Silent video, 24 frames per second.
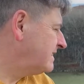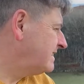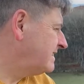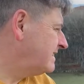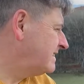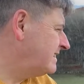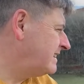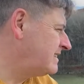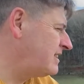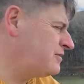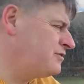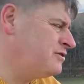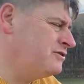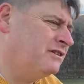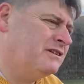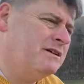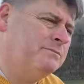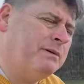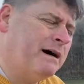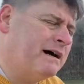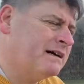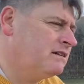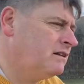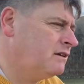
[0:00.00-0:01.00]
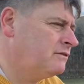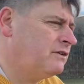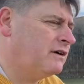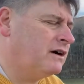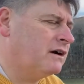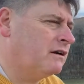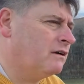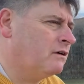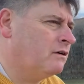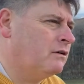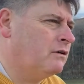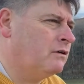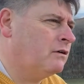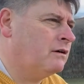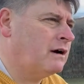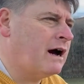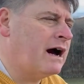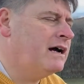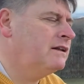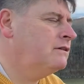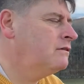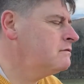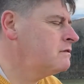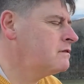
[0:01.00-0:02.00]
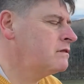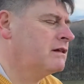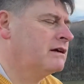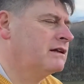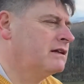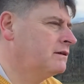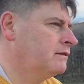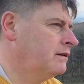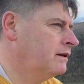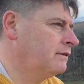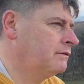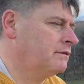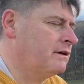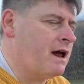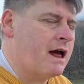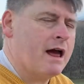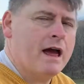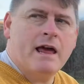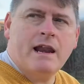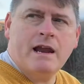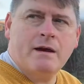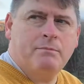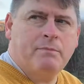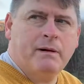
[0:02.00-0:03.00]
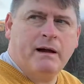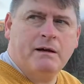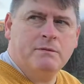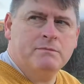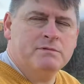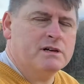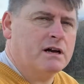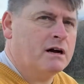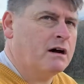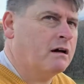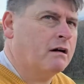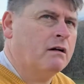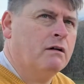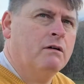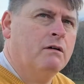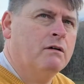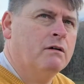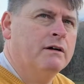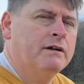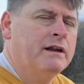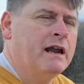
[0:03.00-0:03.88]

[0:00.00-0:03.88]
there's a tune, the Battle of Harlaw. I don't think that there were any pipes at Harlaw,